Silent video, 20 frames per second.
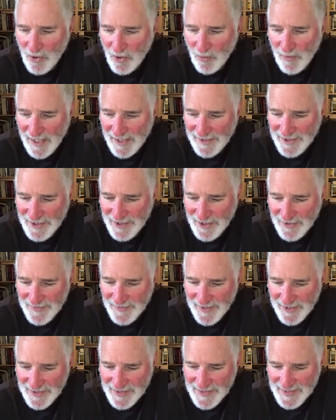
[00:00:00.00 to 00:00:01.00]
Well,
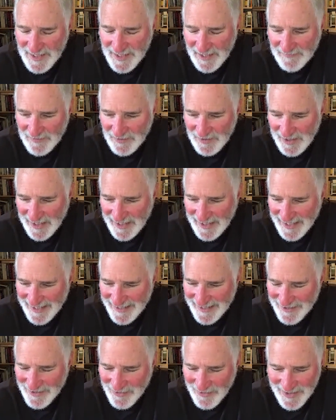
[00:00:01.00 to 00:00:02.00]
there are several,
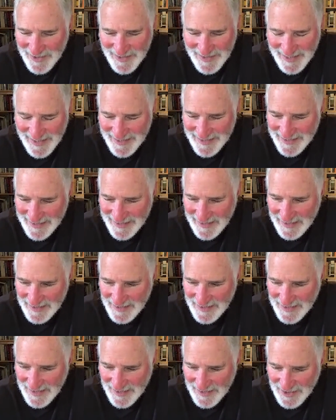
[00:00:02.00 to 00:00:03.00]
and of course
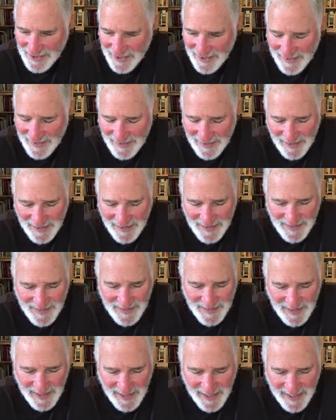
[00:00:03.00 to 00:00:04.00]
that's such a
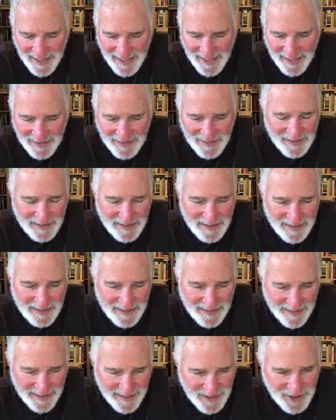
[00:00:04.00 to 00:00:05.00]
sad
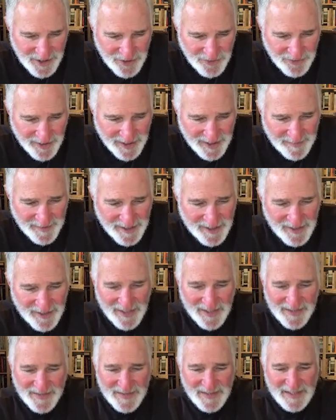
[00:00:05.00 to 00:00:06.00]
history,
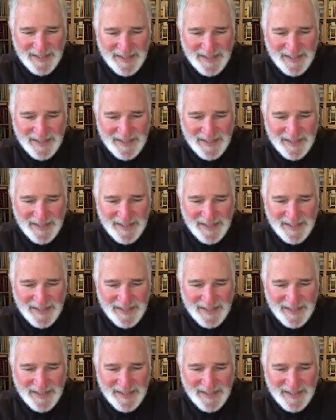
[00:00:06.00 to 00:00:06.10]
because